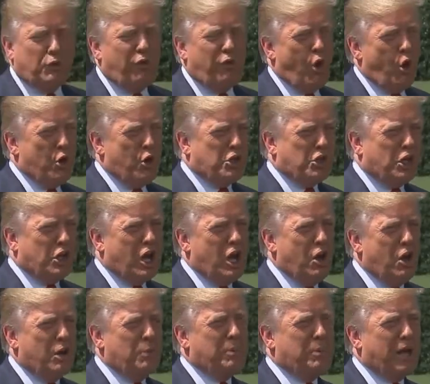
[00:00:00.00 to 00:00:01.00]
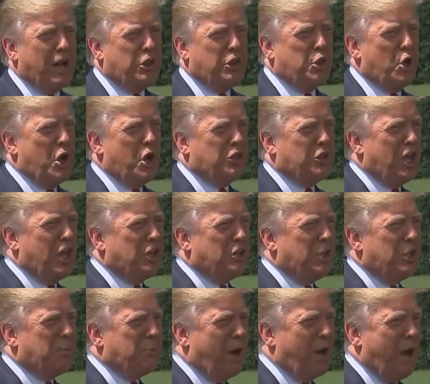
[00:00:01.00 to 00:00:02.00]
reporters Wednesday that the prime
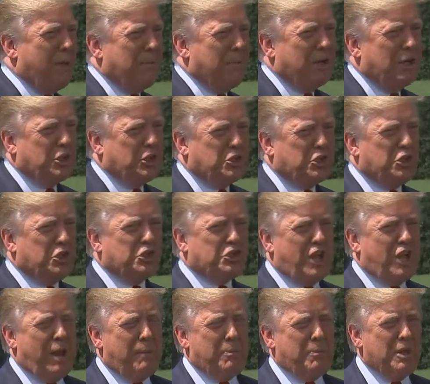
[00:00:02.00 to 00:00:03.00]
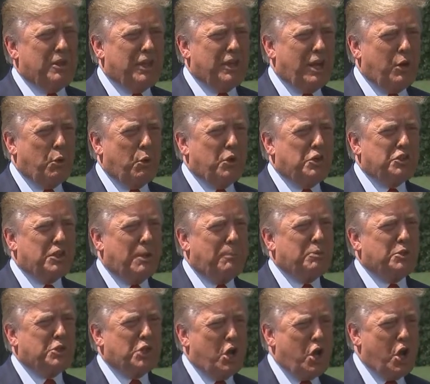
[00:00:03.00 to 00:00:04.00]
minister's statement was
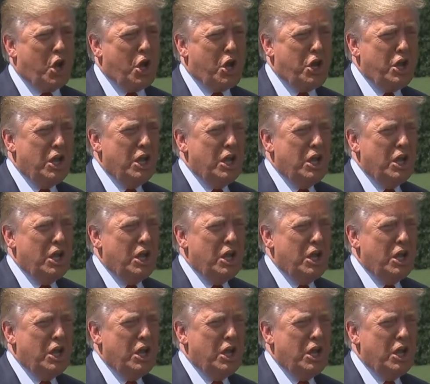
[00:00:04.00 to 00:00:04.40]
nasty and said